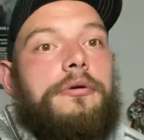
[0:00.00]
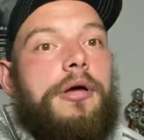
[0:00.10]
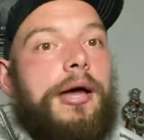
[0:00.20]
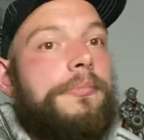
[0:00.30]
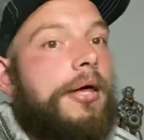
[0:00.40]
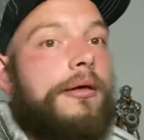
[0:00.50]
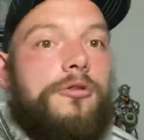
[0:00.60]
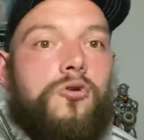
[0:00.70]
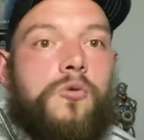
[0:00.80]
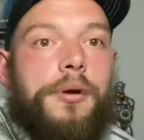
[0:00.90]
I'm getting
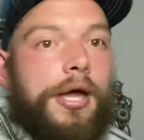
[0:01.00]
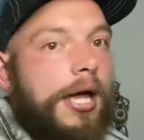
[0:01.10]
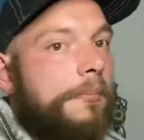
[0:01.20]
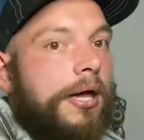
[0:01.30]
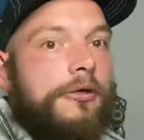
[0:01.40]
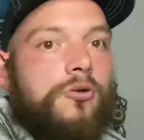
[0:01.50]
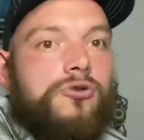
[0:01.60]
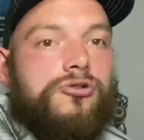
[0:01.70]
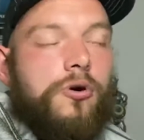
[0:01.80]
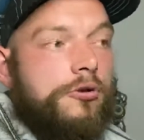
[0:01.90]
too big, I'm getting too
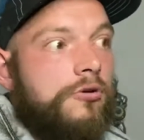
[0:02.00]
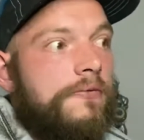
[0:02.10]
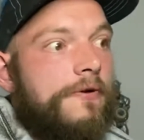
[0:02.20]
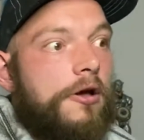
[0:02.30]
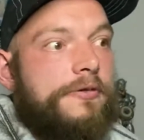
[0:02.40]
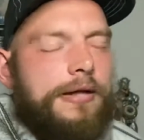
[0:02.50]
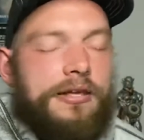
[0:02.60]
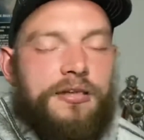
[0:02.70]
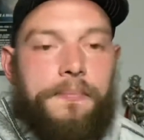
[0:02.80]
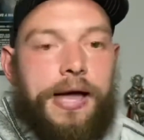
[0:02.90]
strong, too fast. I need
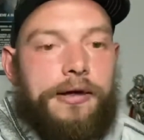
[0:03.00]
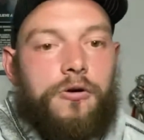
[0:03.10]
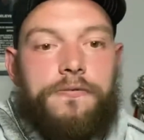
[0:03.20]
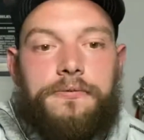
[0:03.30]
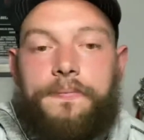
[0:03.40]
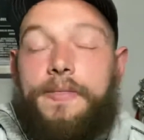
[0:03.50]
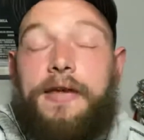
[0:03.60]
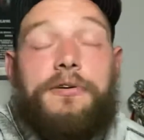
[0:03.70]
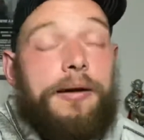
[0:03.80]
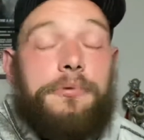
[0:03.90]
to back it off. Never
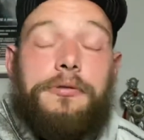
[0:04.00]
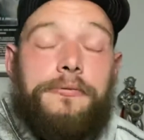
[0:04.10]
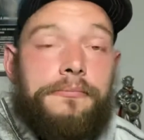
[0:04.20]
happened.